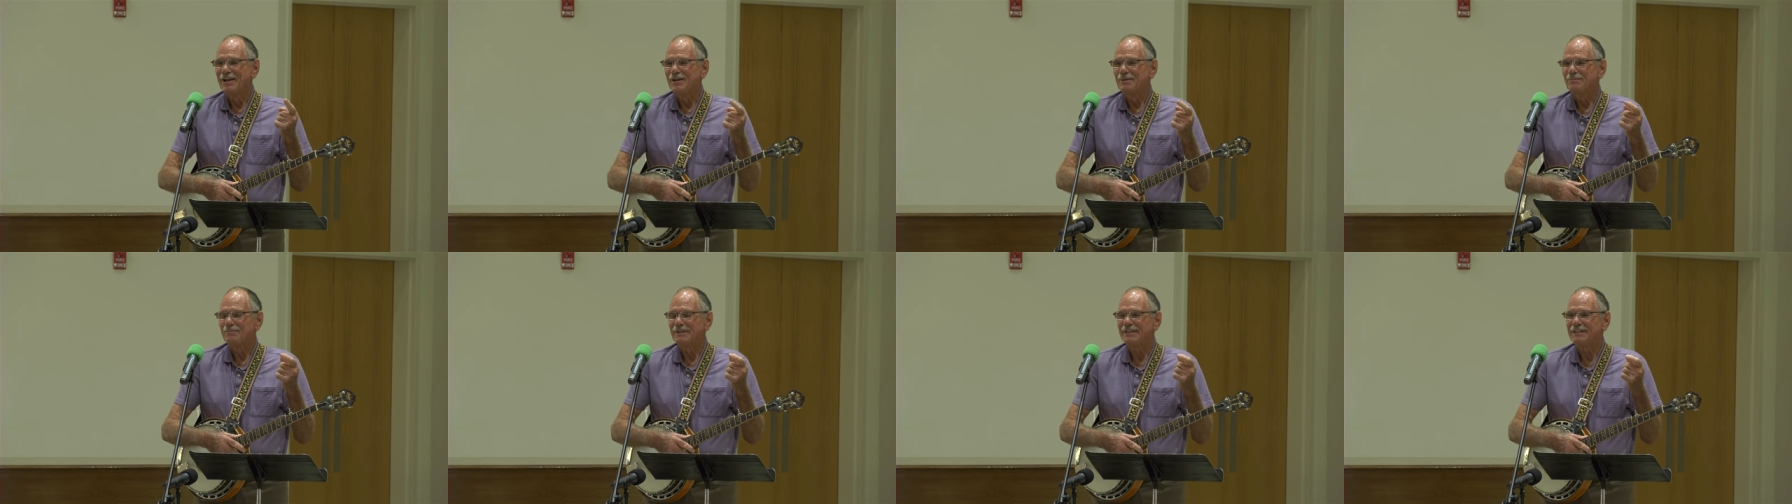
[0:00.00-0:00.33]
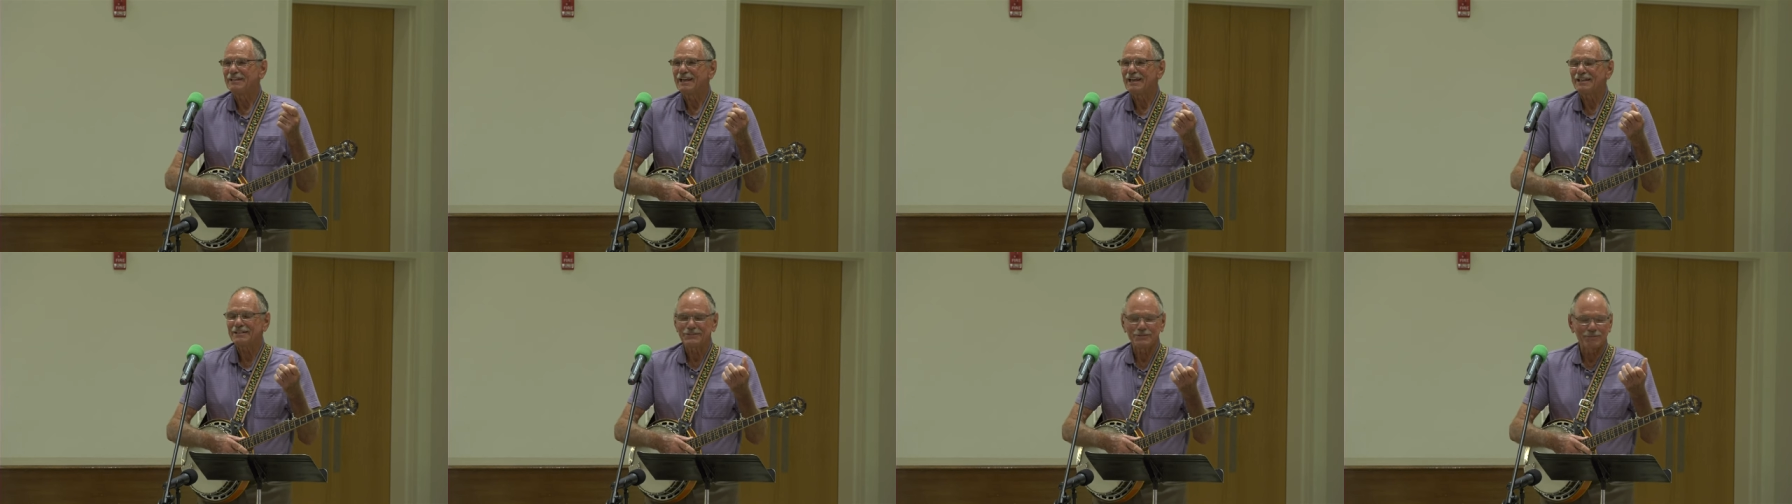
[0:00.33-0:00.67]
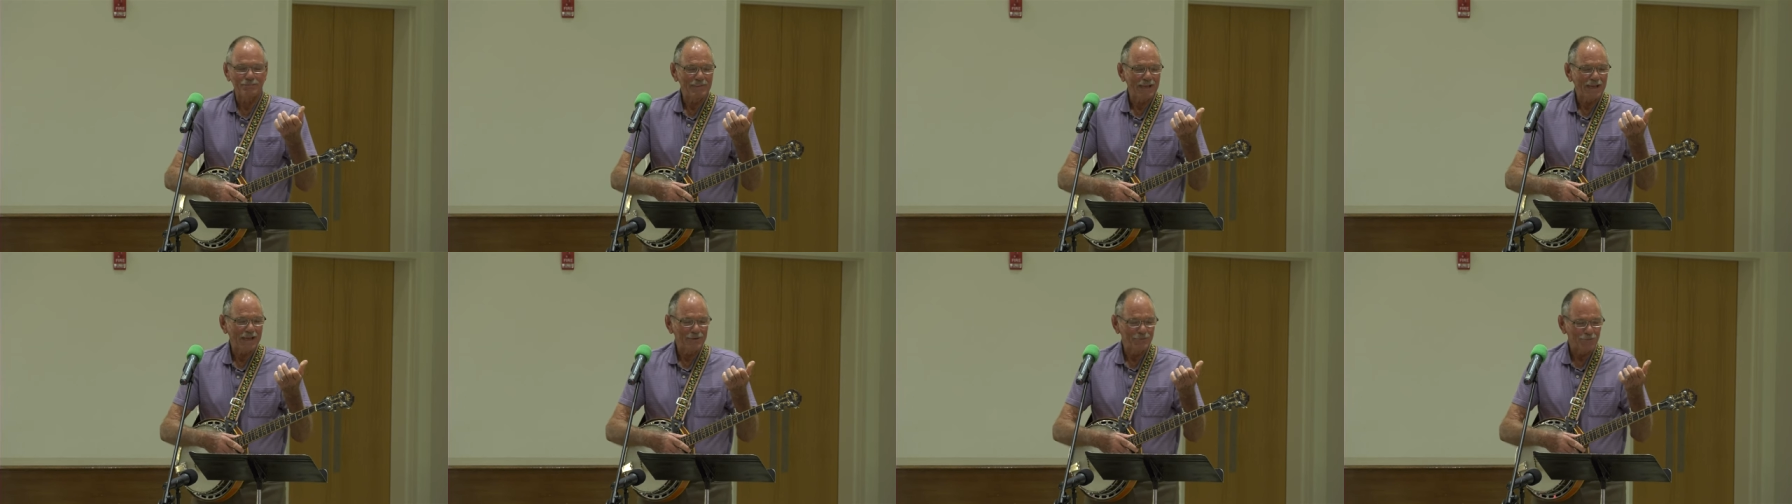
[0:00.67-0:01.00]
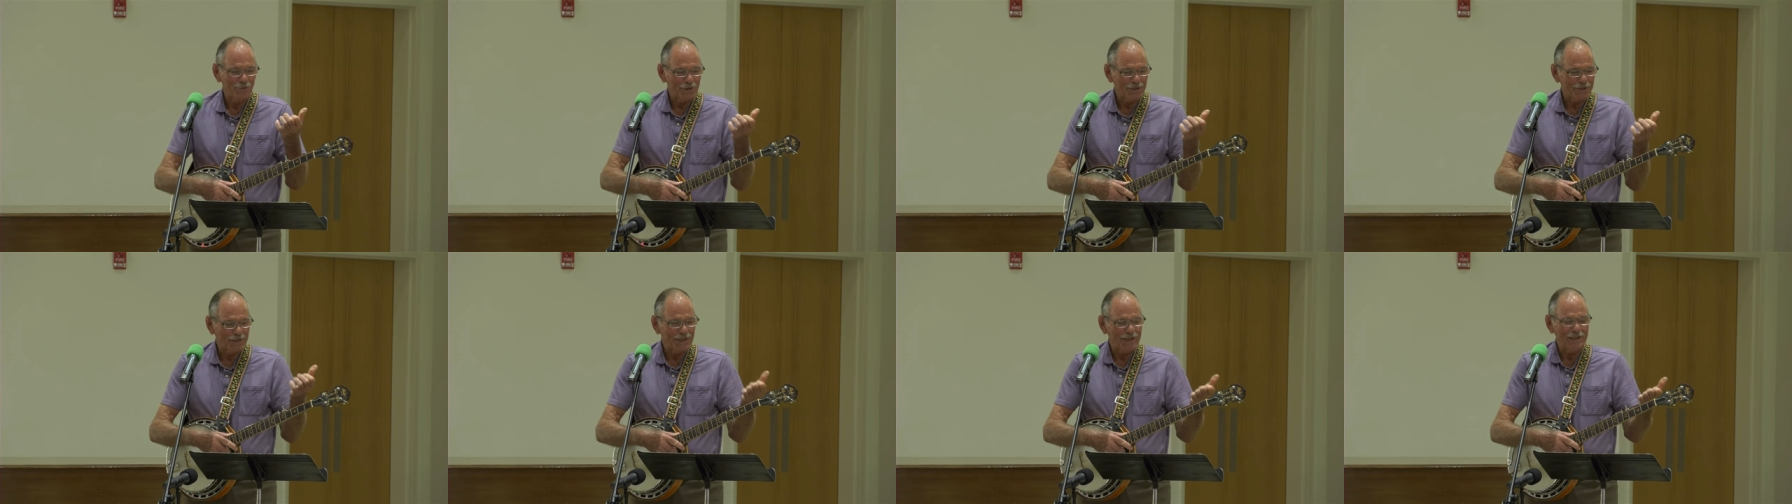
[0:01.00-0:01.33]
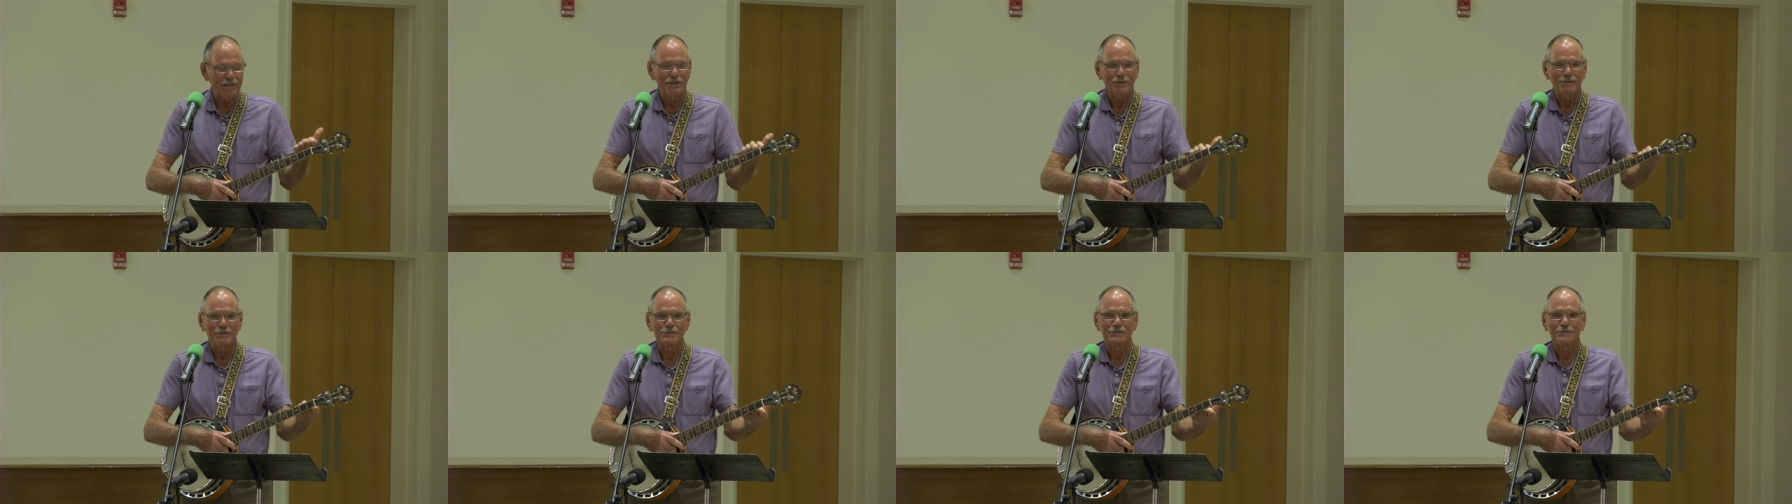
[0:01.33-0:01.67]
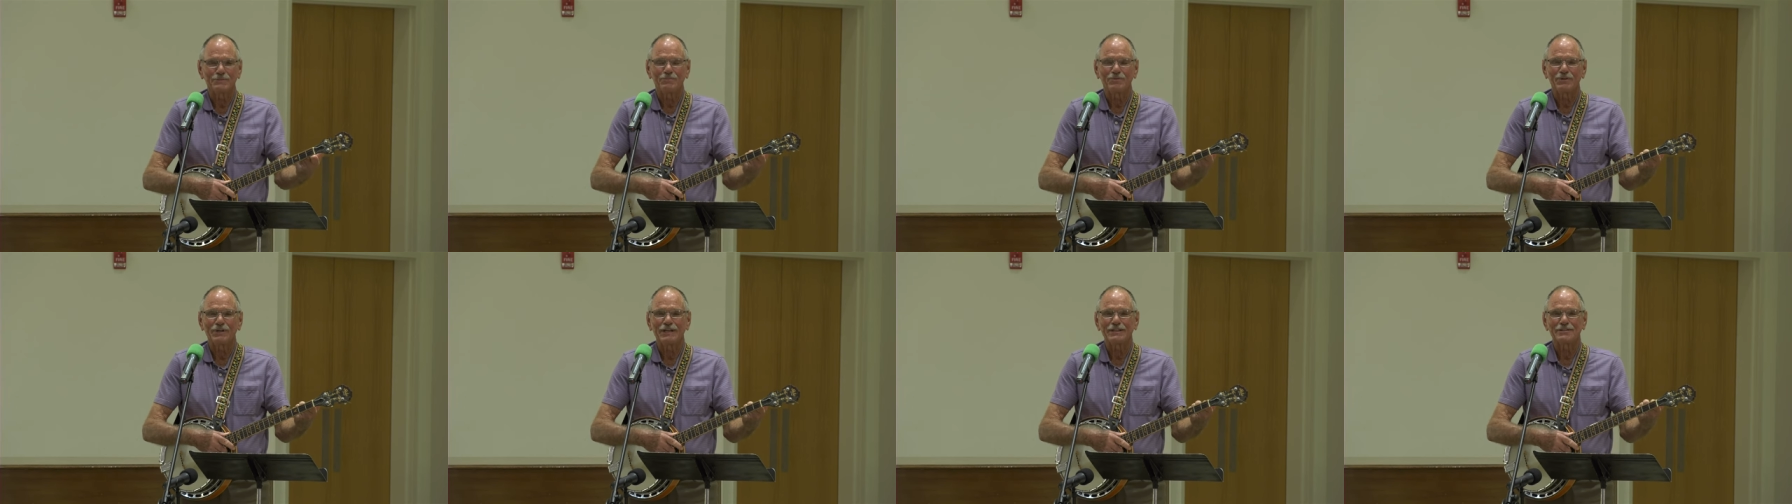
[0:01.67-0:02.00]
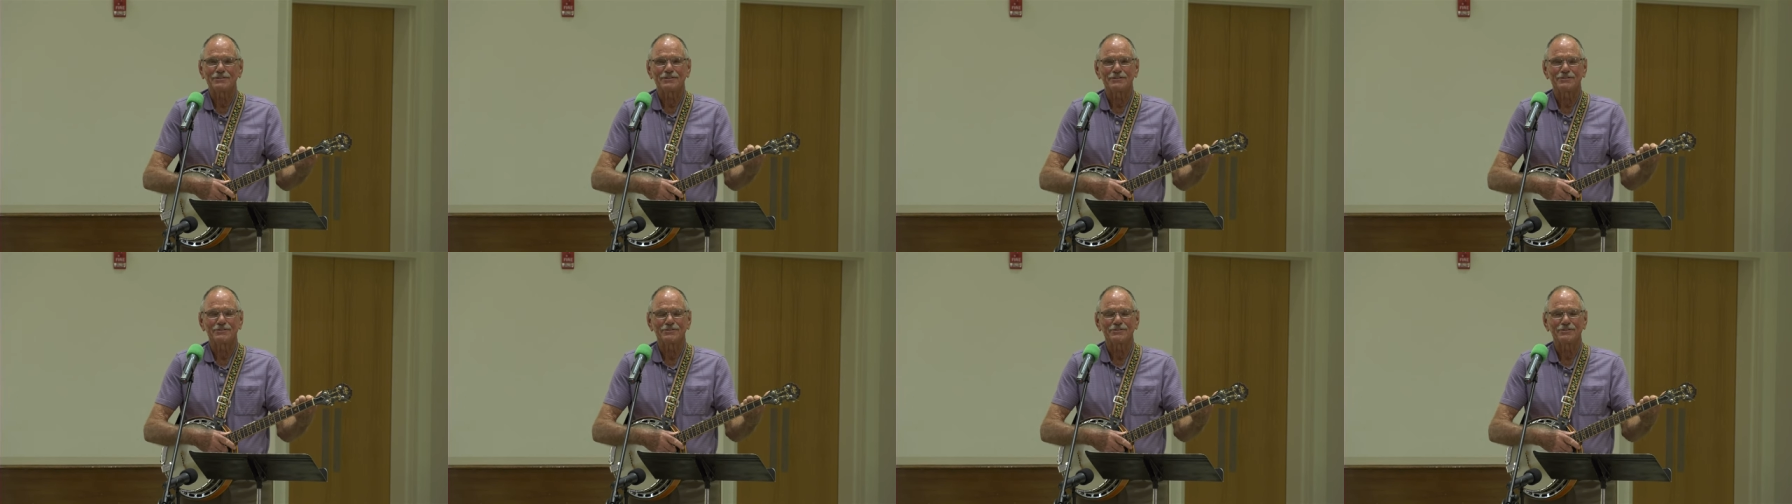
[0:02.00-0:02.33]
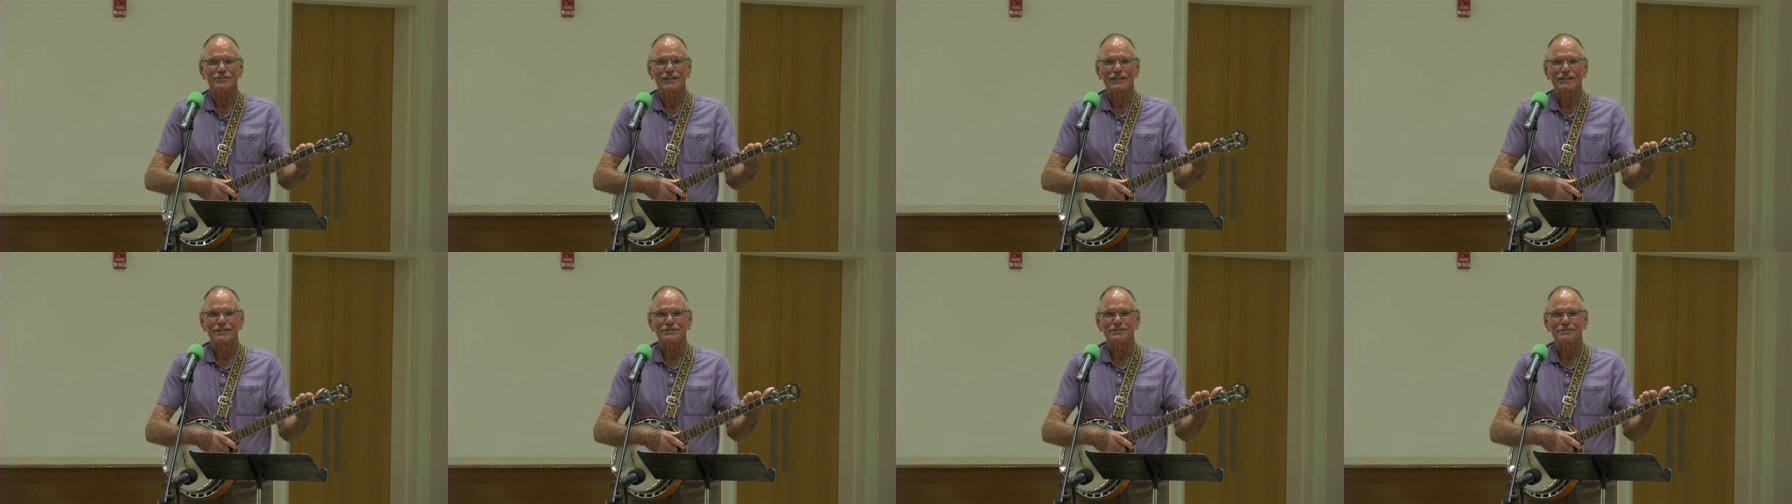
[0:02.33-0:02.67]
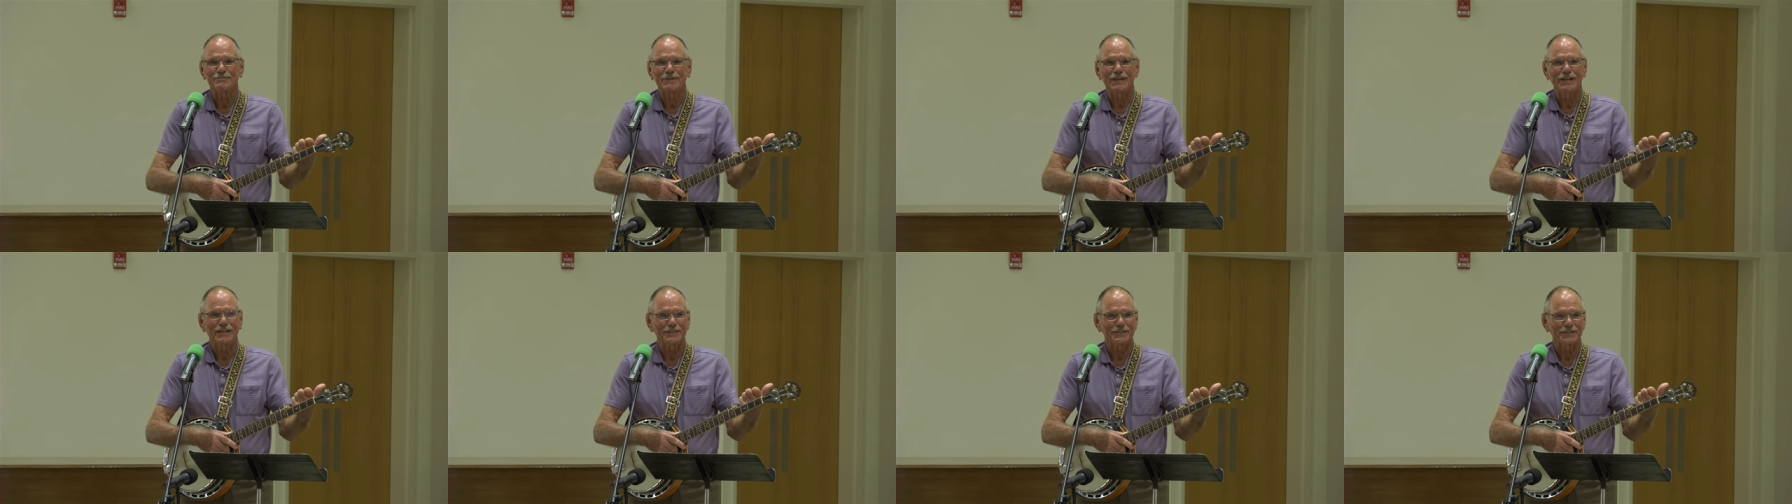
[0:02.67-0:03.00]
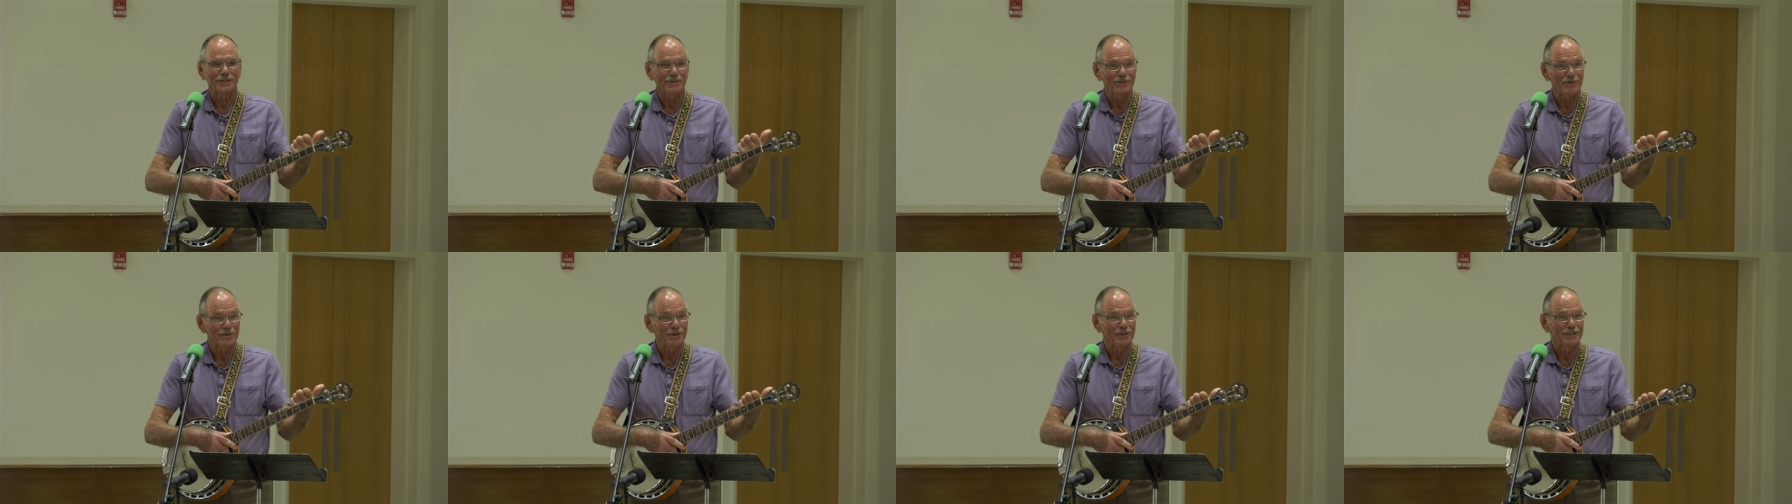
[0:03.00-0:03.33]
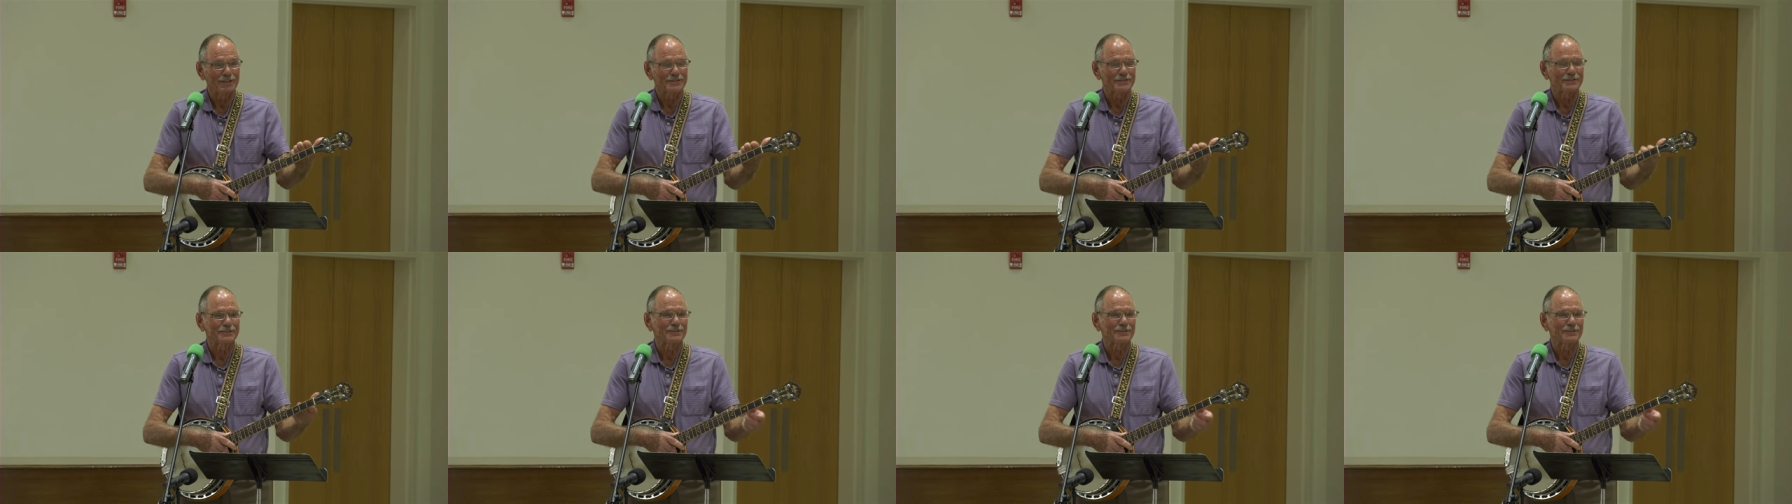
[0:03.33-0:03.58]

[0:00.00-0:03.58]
but that's the main one I use to press the strings to make the chords.